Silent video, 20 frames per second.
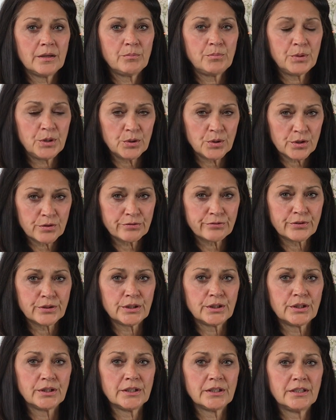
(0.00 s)

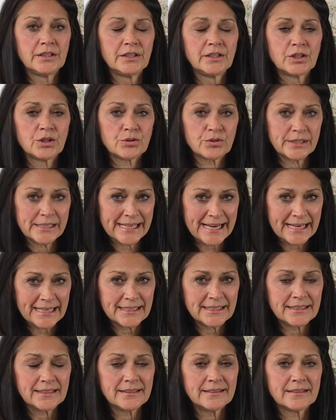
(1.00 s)
beautiful,
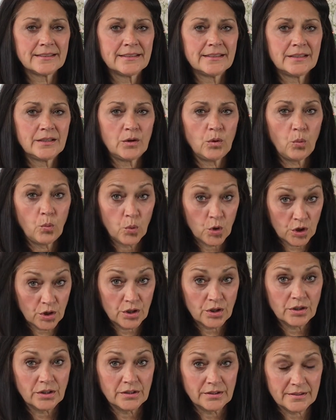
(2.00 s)
created
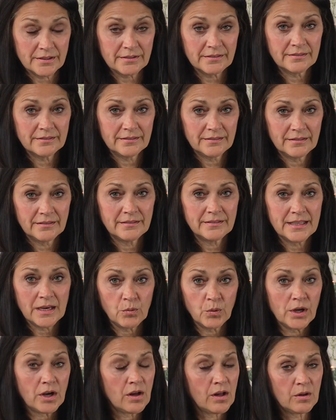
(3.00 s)
world that
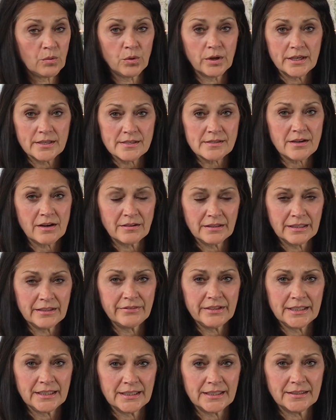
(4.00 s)
we all want to start
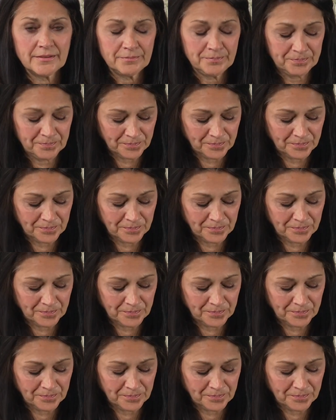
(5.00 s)
living in.